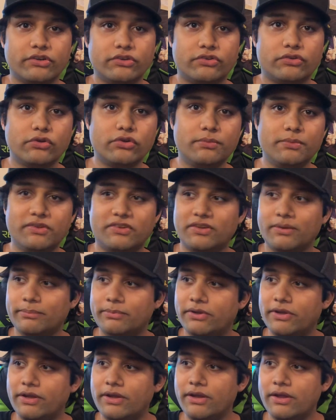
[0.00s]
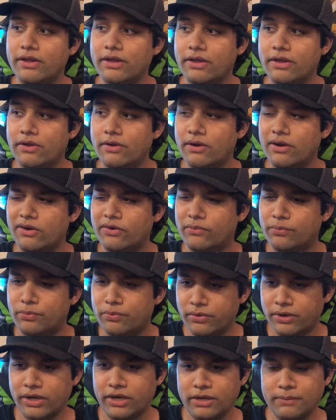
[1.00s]
told me something
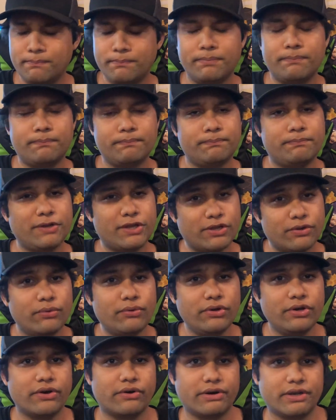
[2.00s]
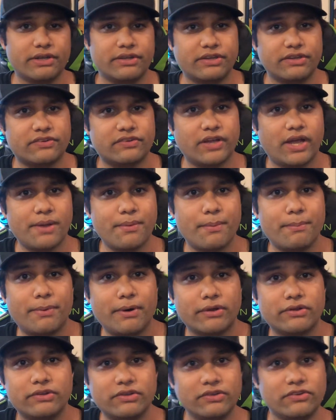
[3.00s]
really peculiar at the time
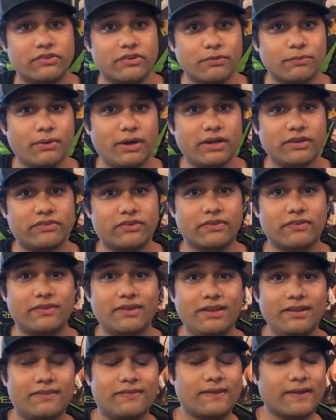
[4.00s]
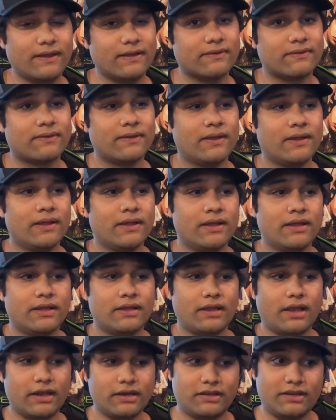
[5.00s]
about these devices. He says
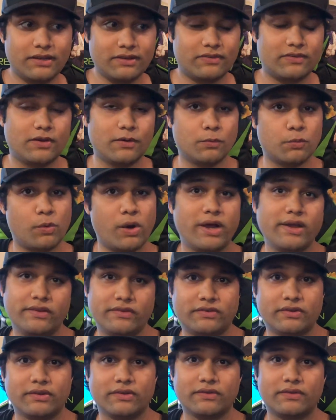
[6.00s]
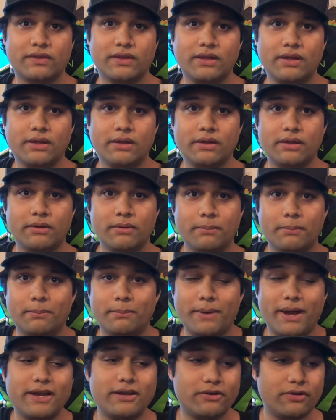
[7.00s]
that these devices
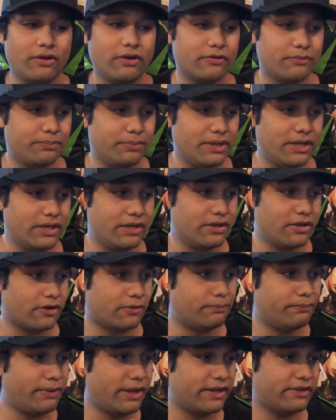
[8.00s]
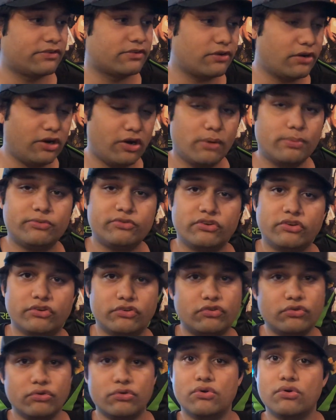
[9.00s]
might not be your best option
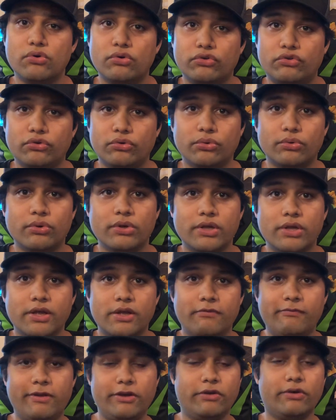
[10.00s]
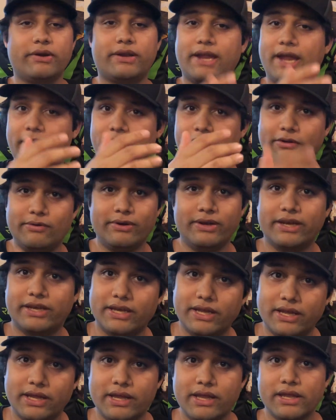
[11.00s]
to go to when you're
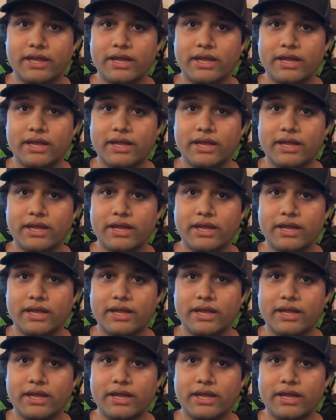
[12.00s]
calculating